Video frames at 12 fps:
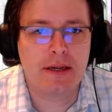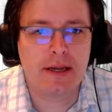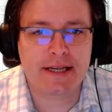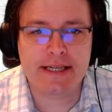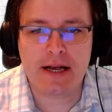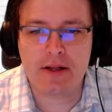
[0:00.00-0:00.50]

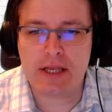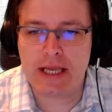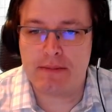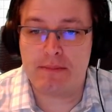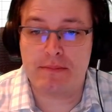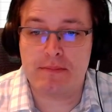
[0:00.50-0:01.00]
Excel
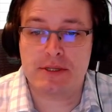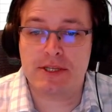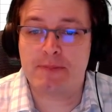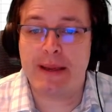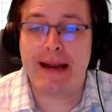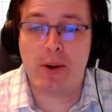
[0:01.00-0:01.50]
can
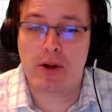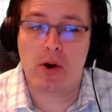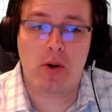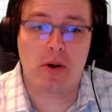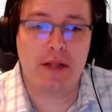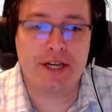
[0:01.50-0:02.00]
spit out a
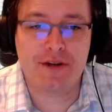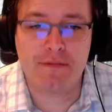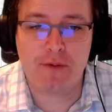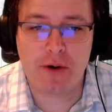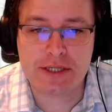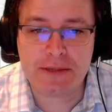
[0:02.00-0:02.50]
correlation
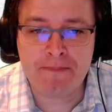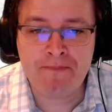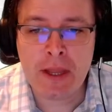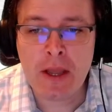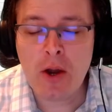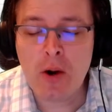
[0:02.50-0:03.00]
for us.
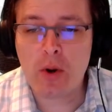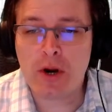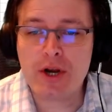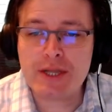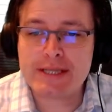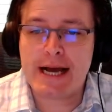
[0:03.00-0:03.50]
We're
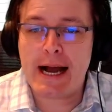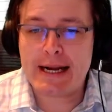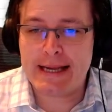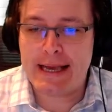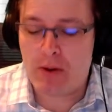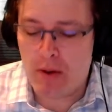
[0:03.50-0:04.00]
going to
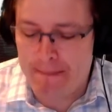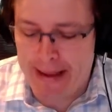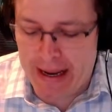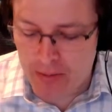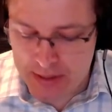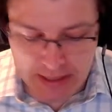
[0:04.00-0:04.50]
talk now
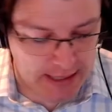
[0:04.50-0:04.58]
about